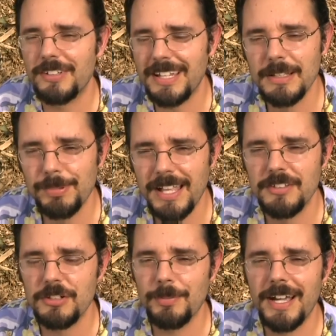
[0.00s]
to any
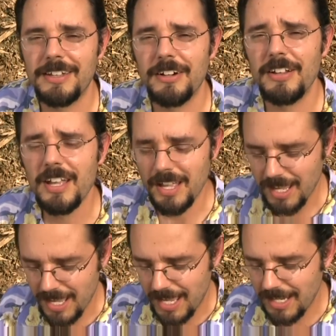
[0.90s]
plants in your backyard,
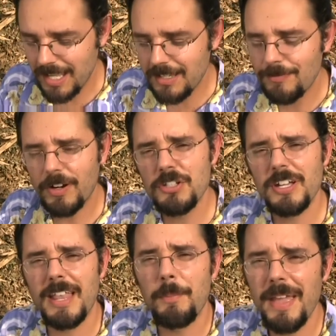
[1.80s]
and any fungi
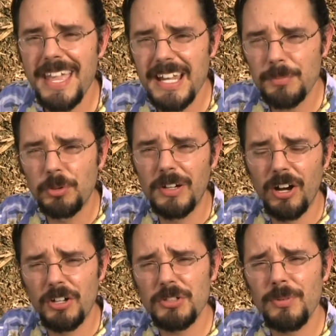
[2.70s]
that may end up growing
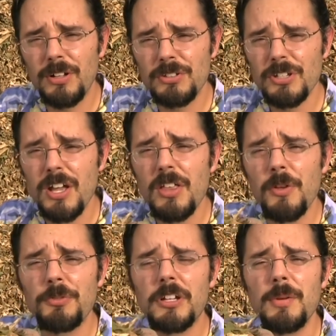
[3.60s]
on your mulch,
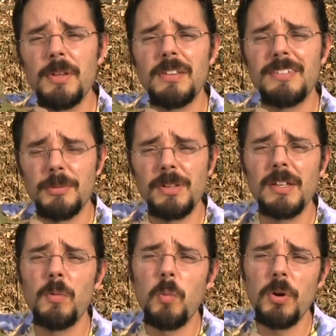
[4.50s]
those are going to be
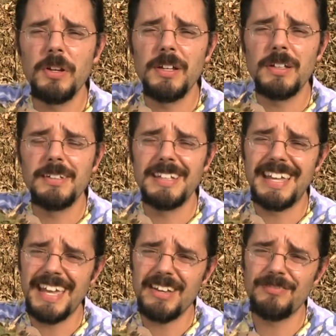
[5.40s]
typically wood
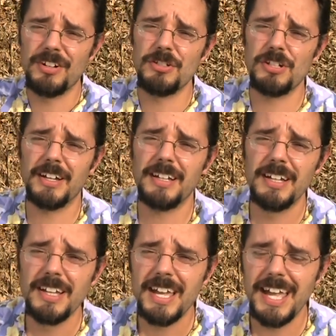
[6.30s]
decaying fungi,
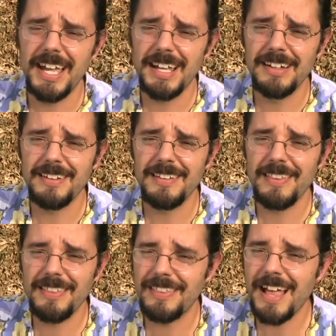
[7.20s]
and
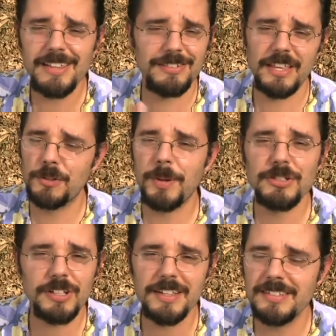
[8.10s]
they
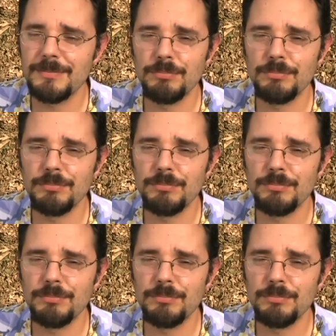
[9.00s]
specialize in